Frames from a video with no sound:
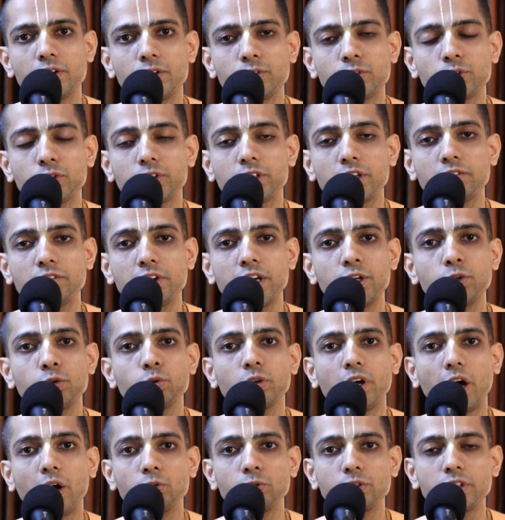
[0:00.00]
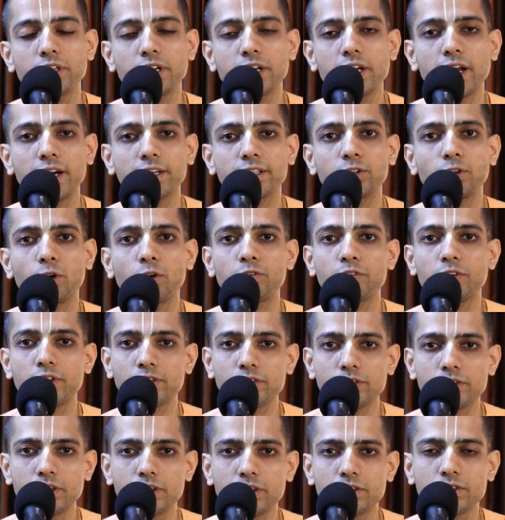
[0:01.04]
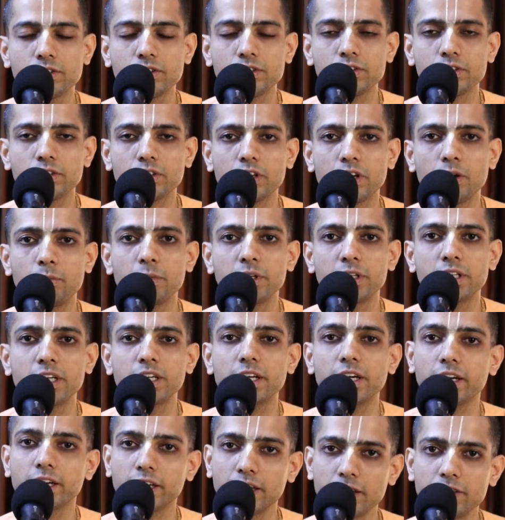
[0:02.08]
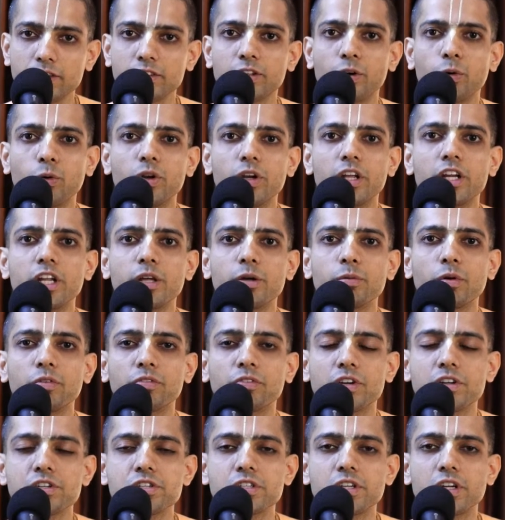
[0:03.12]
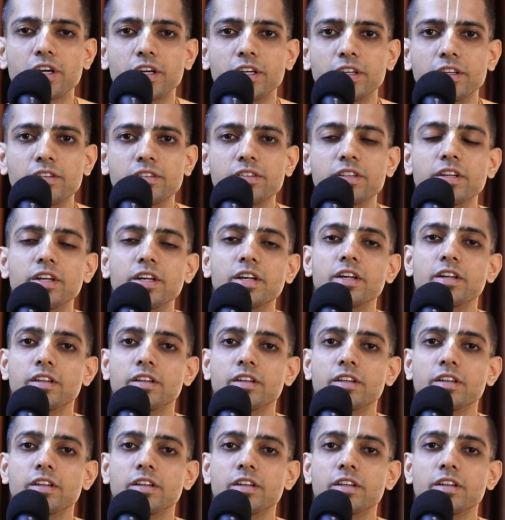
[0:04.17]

So the way to counteract the offenses committed against the holy name of Krishna is